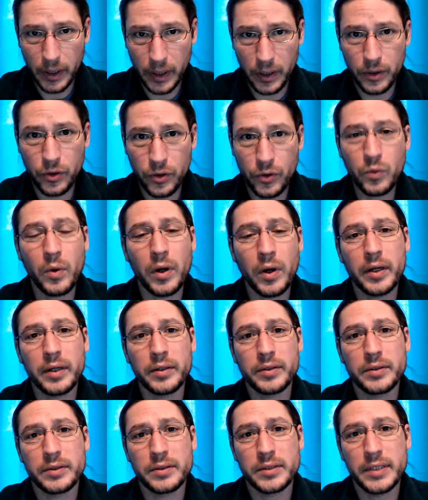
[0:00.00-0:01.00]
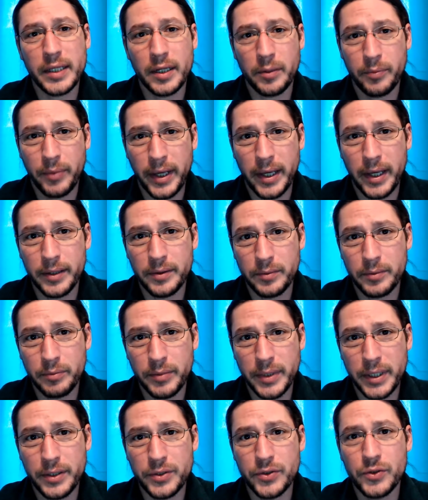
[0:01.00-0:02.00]
You want to get a pet
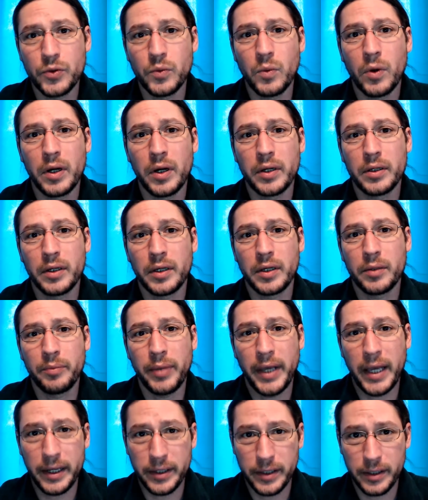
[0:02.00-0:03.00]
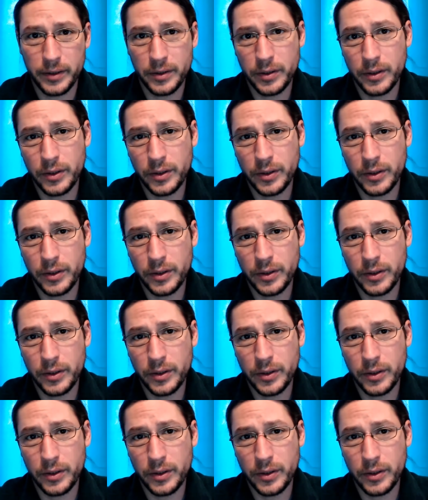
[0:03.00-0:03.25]
because you want a companion.